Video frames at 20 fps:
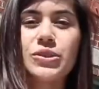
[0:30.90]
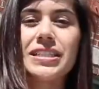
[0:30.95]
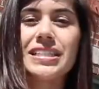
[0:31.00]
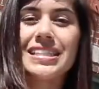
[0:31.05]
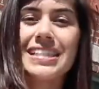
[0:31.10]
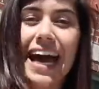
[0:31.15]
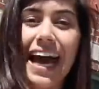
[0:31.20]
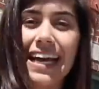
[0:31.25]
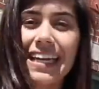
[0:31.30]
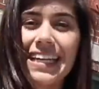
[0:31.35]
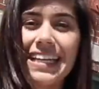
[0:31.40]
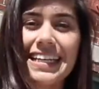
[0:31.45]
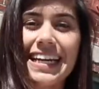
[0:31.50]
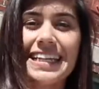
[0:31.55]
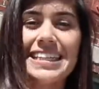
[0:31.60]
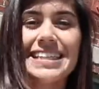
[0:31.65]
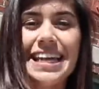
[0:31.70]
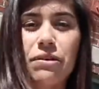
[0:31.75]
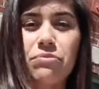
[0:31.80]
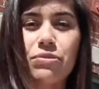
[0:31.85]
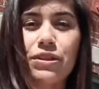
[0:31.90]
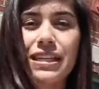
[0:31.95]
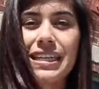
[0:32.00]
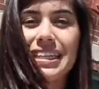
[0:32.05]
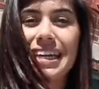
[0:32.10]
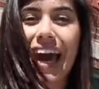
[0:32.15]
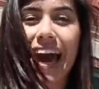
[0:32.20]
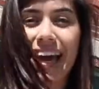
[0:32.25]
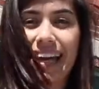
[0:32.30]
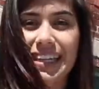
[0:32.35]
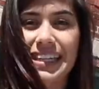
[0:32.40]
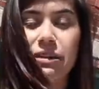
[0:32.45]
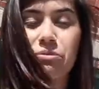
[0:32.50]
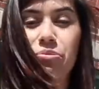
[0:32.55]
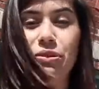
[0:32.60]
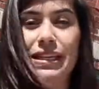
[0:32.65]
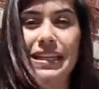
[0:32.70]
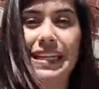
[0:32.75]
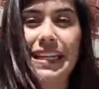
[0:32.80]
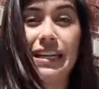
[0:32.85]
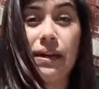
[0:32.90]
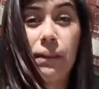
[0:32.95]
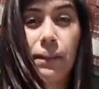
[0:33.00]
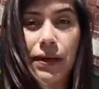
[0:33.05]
designing, assembling, and completing a